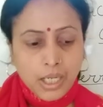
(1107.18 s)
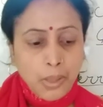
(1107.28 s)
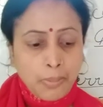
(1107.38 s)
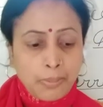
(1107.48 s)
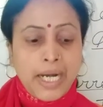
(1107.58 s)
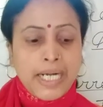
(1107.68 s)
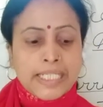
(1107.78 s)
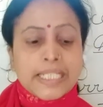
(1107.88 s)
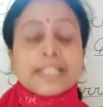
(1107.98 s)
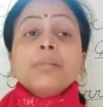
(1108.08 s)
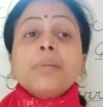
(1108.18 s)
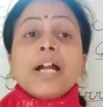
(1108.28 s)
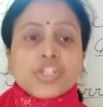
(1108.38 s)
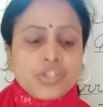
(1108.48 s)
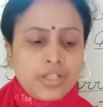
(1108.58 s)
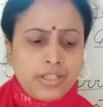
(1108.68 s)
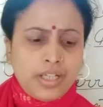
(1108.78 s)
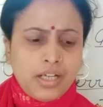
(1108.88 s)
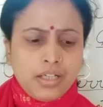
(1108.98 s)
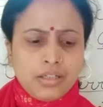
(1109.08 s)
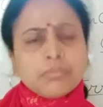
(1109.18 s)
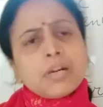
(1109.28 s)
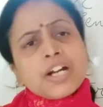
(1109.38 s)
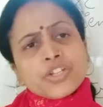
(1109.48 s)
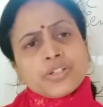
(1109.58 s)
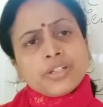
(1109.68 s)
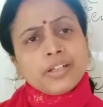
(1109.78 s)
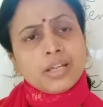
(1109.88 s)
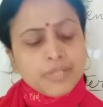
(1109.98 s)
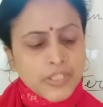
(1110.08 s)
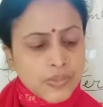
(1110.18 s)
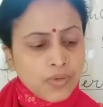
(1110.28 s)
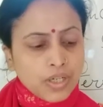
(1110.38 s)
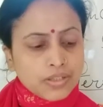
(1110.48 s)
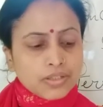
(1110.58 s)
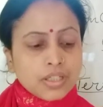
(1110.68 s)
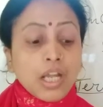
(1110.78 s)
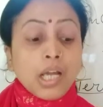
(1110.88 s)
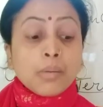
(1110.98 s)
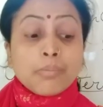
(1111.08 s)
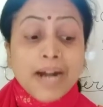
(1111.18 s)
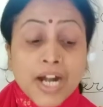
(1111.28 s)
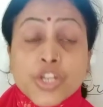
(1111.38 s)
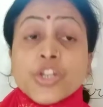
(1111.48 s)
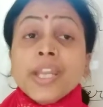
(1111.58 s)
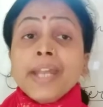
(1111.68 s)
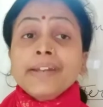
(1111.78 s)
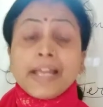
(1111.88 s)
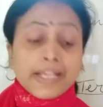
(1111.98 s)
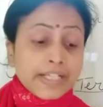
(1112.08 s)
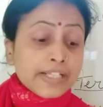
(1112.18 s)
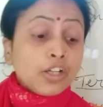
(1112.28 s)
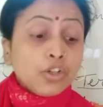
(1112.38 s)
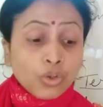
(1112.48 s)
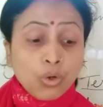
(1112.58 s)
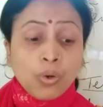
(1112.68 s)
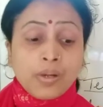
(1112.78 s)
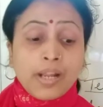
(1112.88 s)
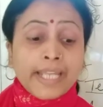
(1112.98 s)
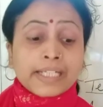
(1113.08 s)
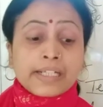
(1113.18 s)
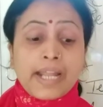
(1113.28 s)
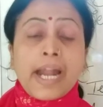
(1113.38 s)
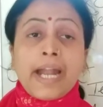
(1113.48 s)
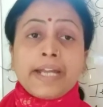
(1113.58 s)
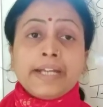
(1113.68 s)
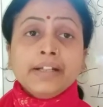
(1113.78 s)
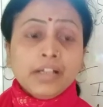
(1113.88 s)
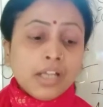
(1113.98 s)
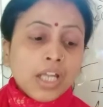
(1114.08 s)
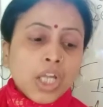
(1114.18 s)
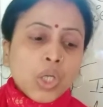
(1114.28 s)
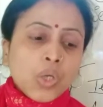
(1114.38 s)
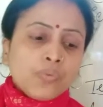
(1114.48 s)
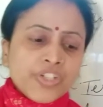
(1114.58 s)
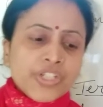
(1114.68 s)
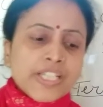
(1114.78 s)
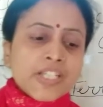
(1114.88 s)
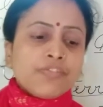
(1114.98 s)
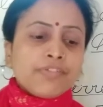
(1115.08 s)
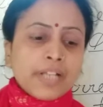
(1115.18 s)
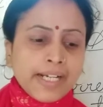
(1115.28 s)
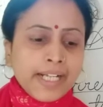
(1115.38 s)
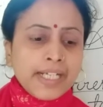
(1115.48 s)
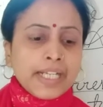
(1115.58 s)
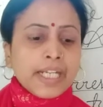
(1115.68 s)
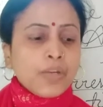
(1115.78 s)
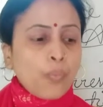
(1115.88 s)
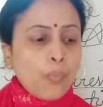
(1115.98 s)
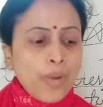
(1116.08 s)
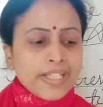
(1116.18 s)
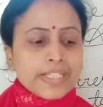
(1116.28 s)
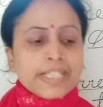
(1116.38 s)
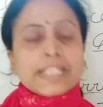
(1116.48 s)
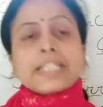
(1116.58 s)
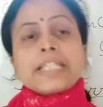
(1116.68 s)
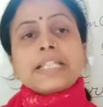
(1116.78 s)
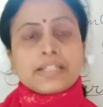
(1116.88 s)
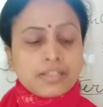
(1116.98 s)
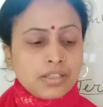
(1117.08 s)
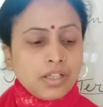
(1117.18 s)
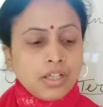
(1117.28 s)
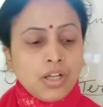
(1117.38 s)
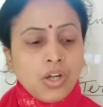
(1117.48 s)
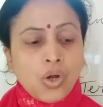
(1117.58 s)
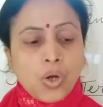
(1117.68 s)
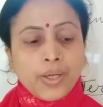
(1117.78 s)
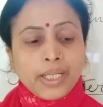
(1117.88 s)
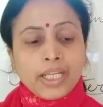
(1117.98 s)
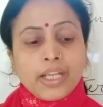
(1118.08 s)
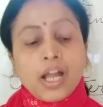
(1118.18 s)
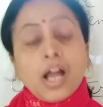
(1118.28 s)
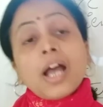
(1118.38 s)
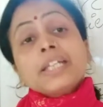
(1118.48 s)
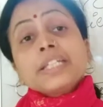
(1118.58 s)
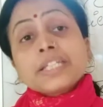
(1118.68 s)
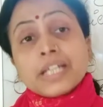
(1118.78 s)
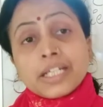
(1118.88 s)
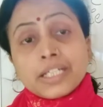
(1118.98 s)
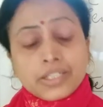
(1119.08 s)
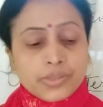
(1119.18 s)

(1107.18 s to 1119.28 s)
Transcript: plants in the marshy area. Marshy area means what? Marshy area is a low-lying land which is flooded in wet season or a high tide.